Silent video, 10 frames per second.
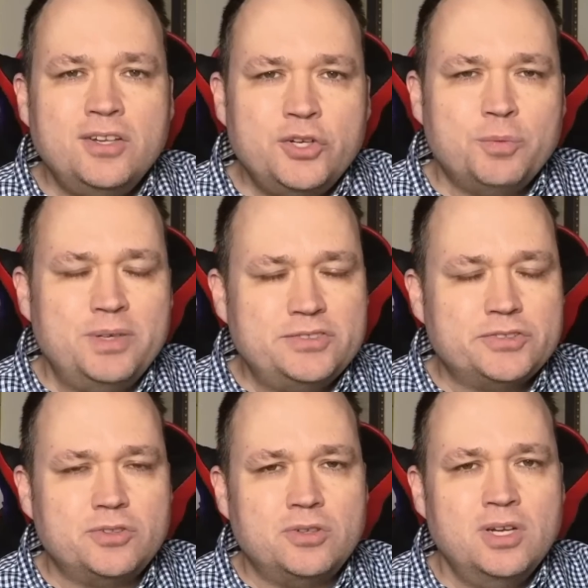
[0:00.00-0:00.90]
your
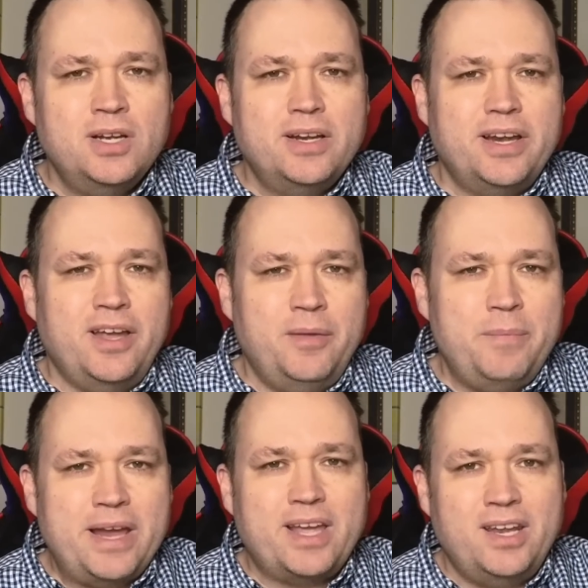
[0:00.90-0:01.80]
pistol and
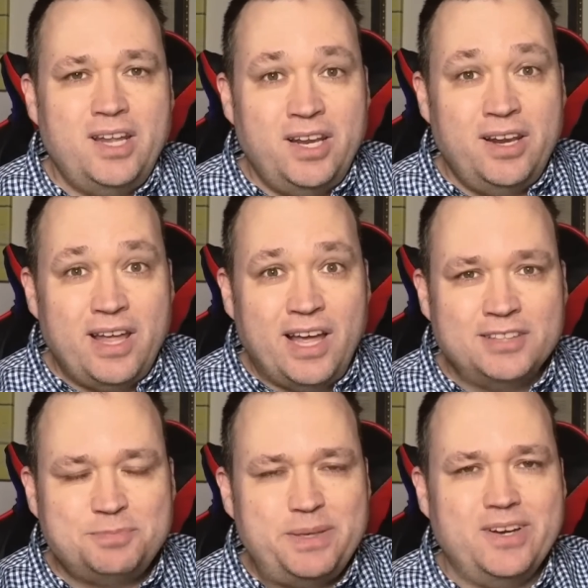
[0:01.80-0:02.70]
make it an
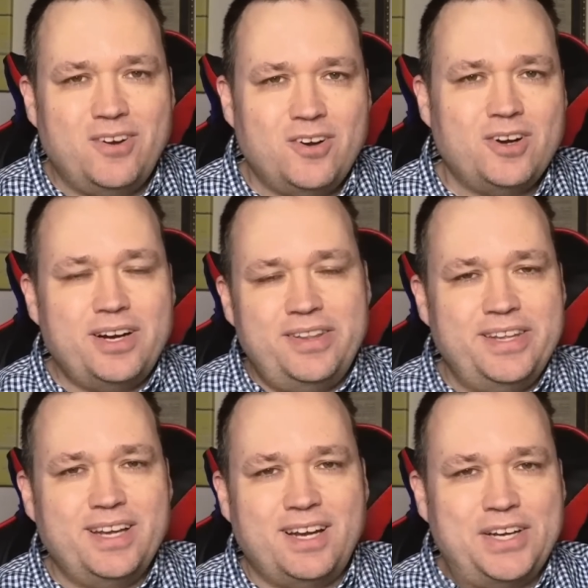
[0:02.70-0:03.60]
SBR in
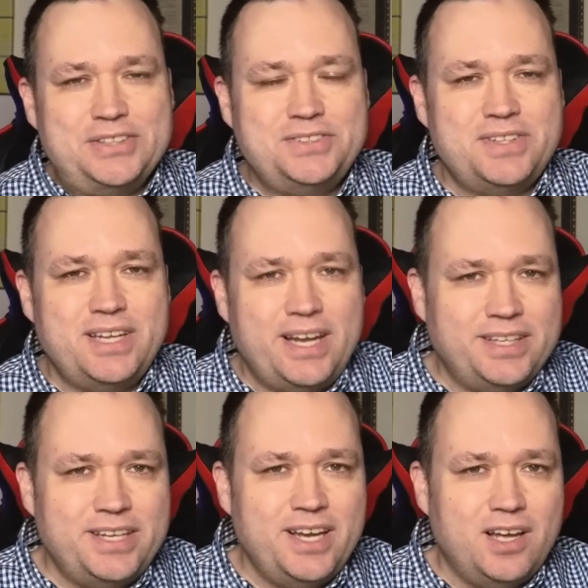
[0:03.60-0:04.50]
the eyes of the
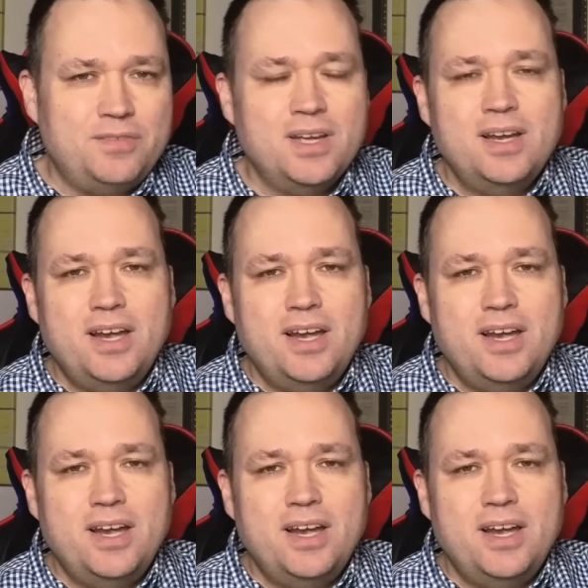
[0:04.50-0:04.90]
ATF